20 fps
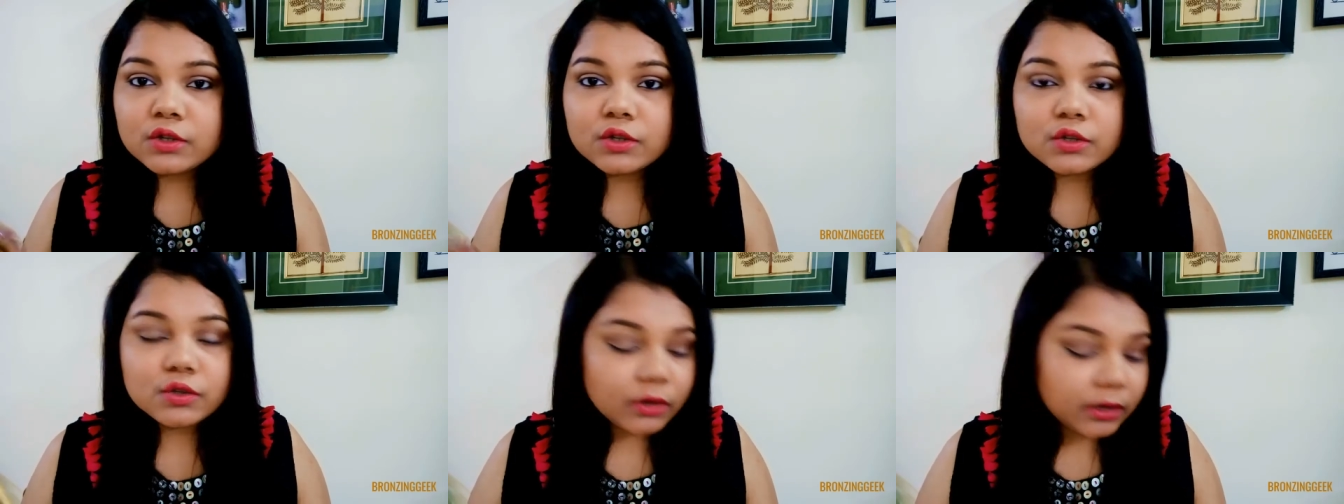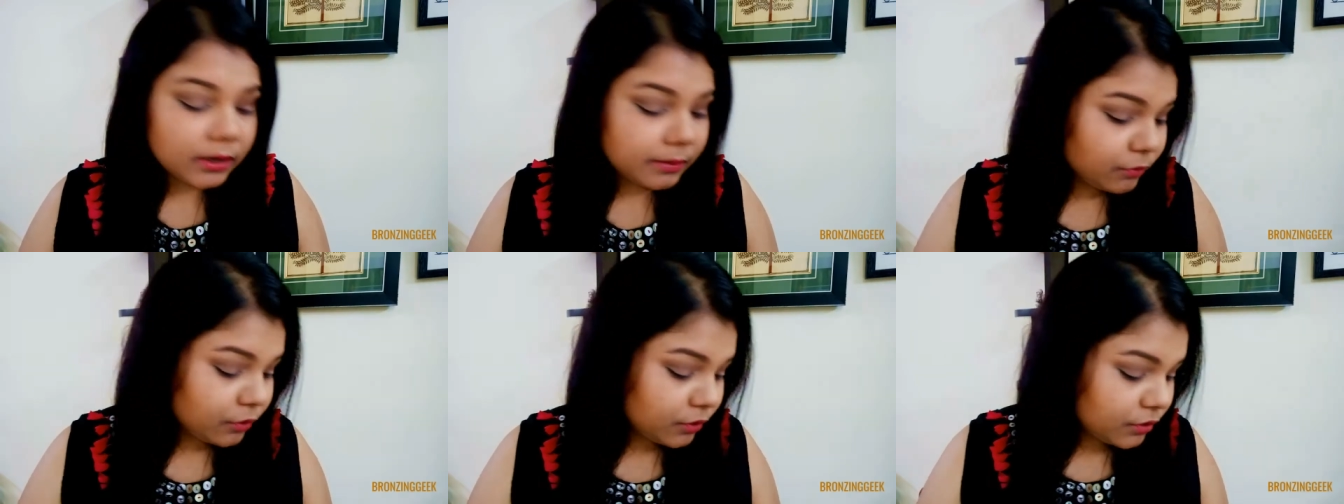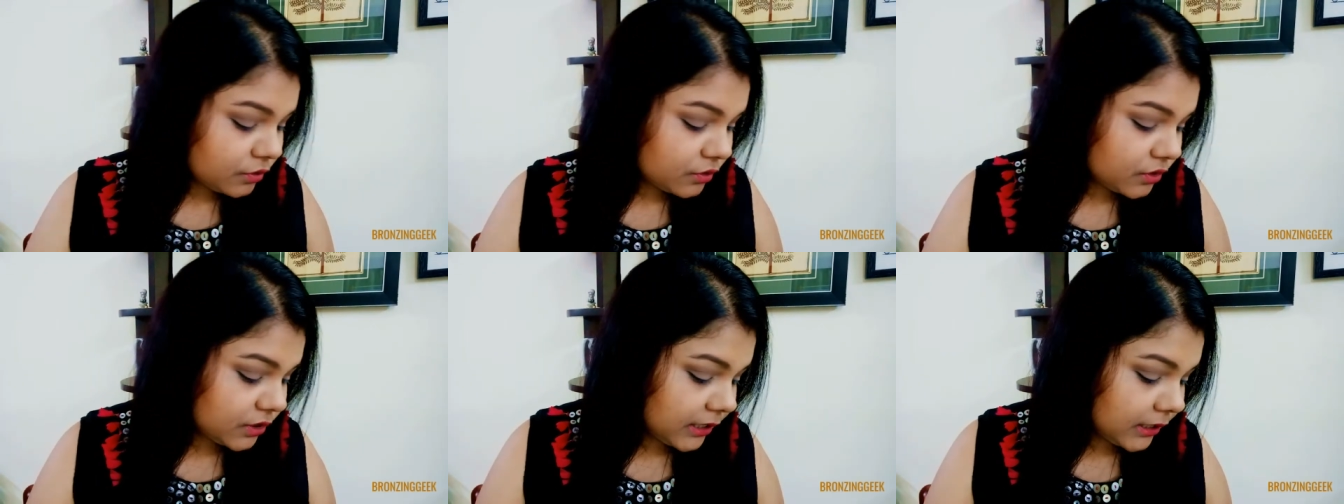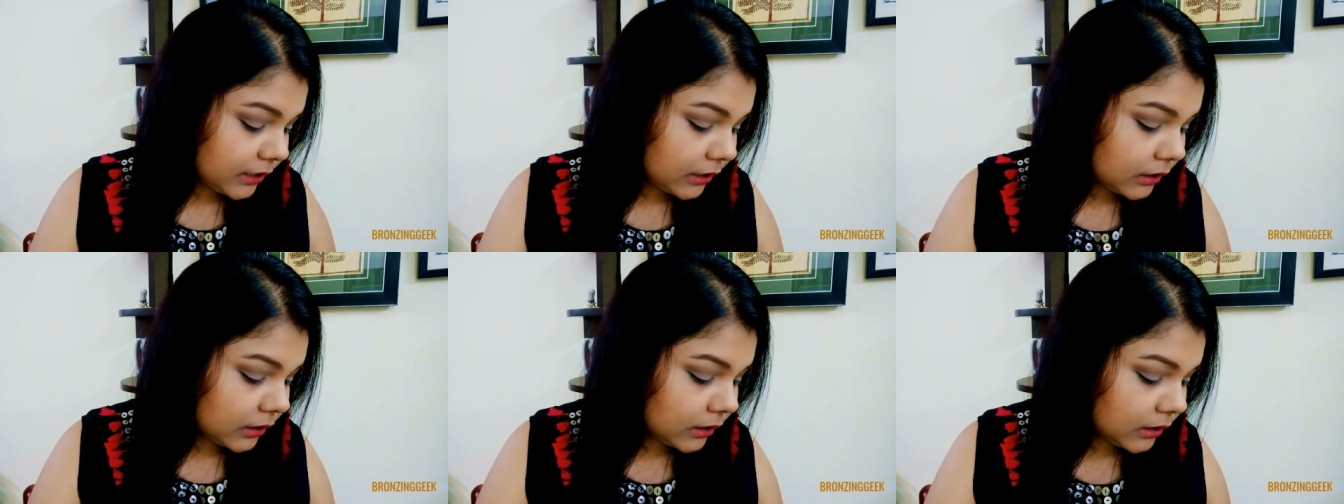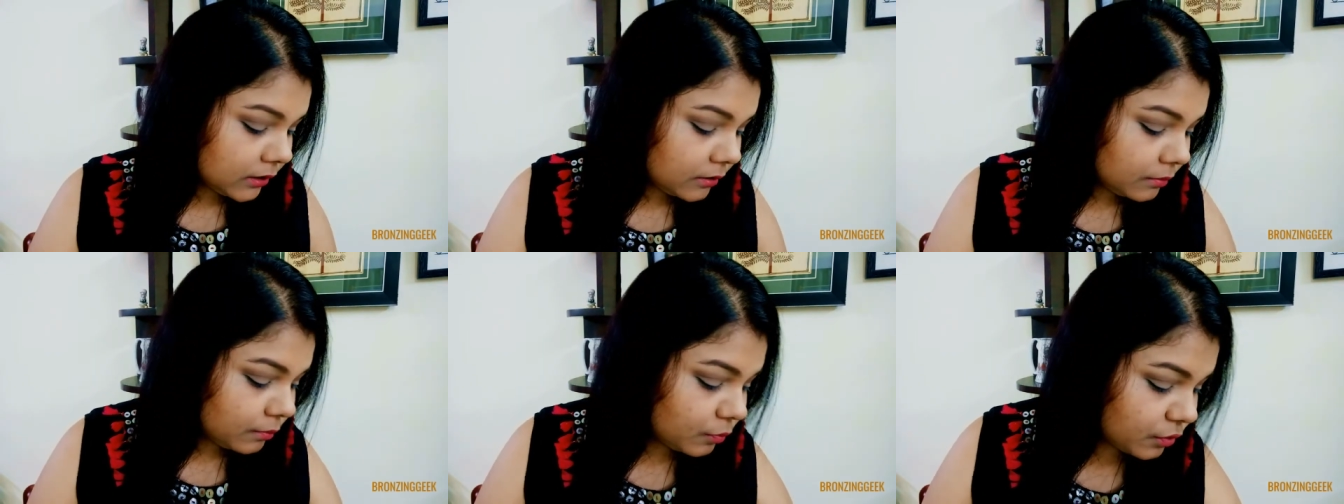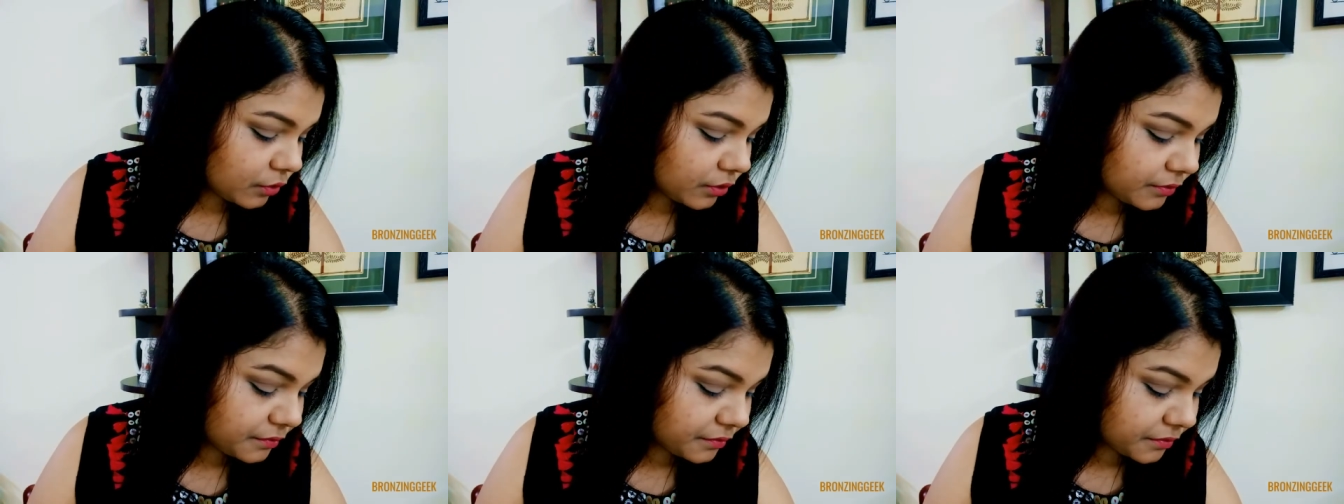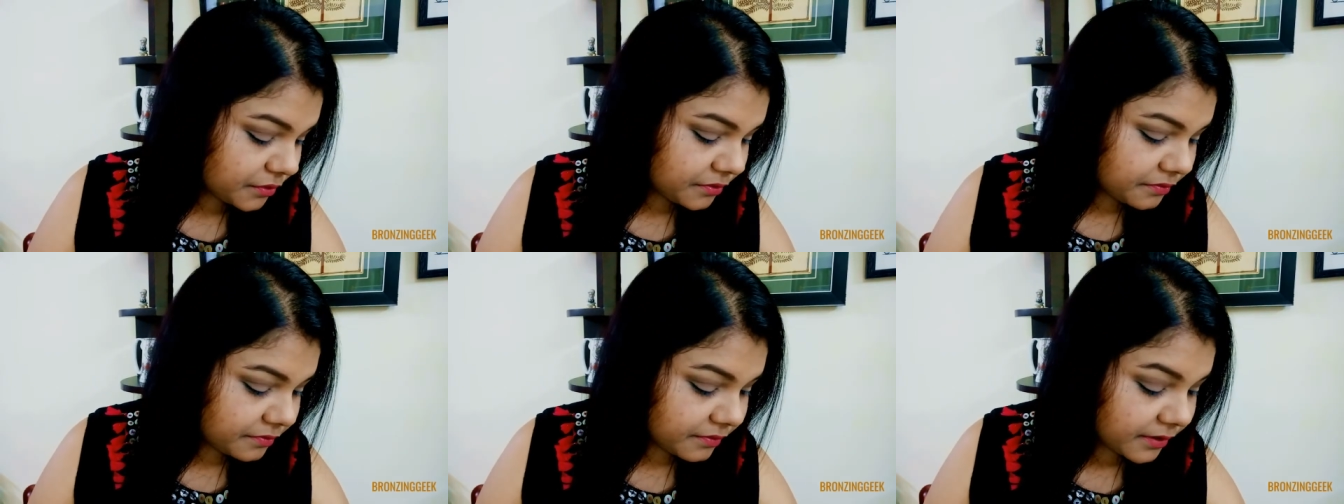So I'm going to take a little more of
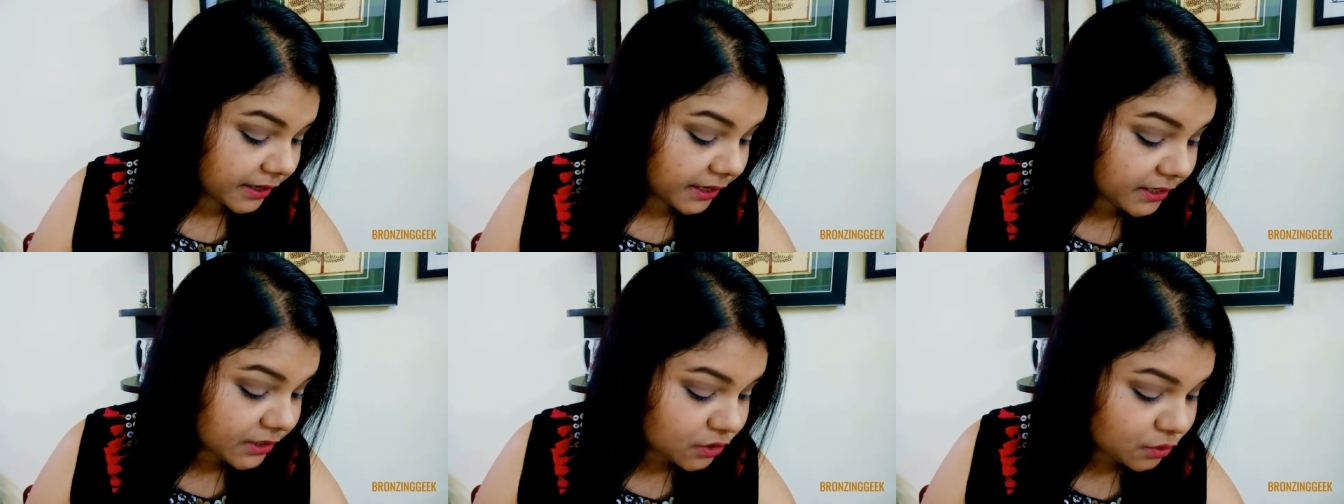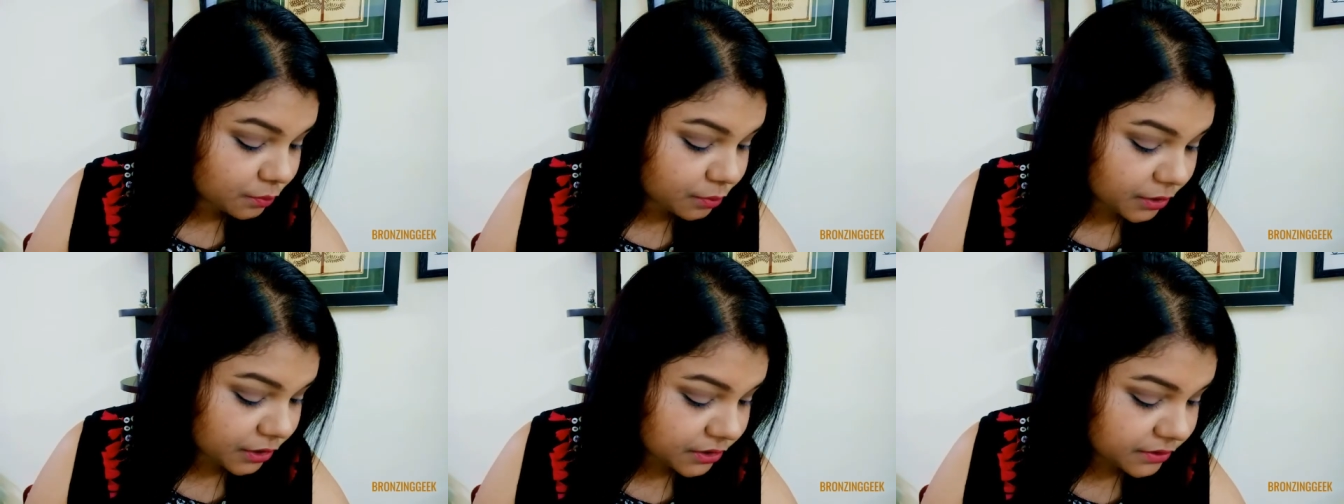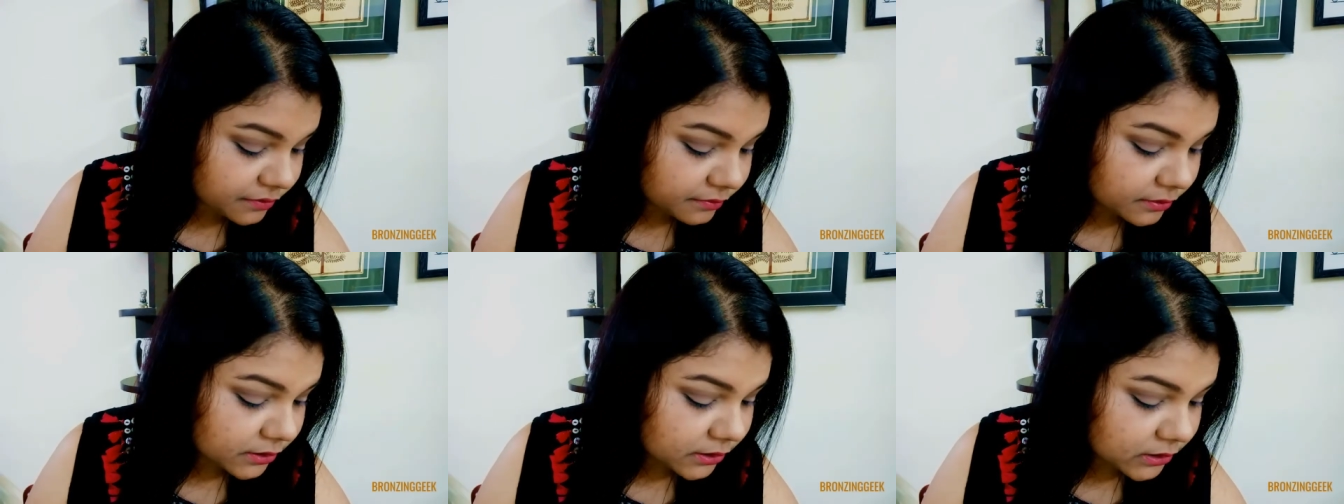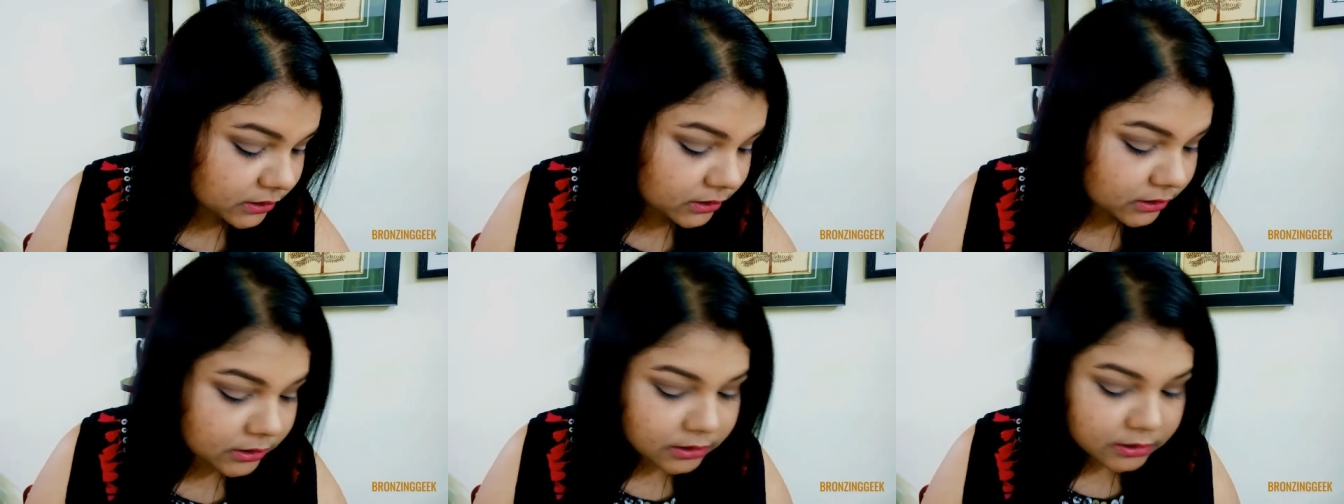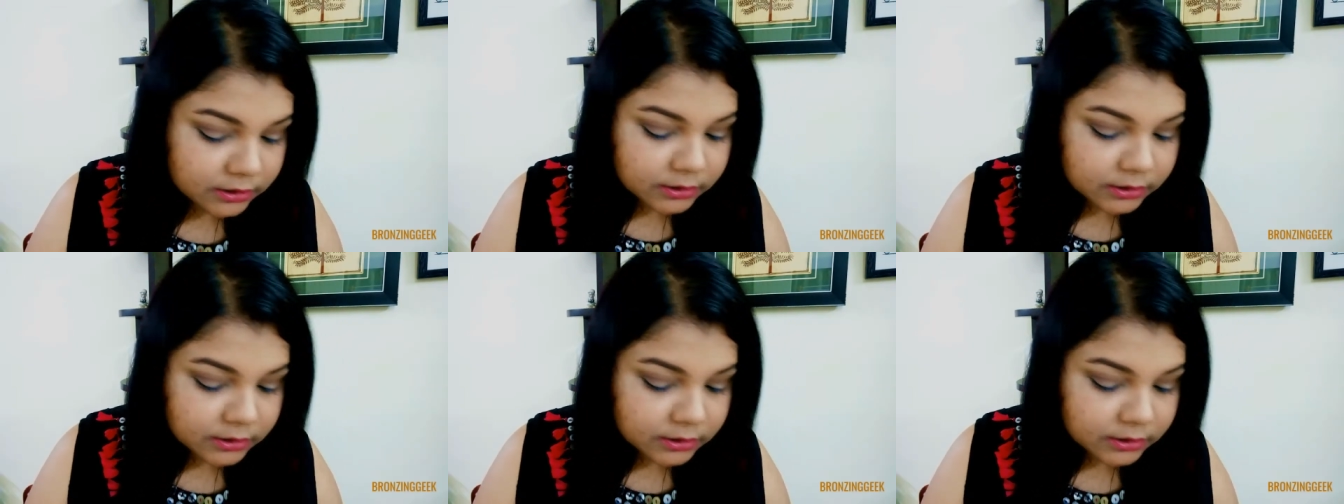a refined brush for it.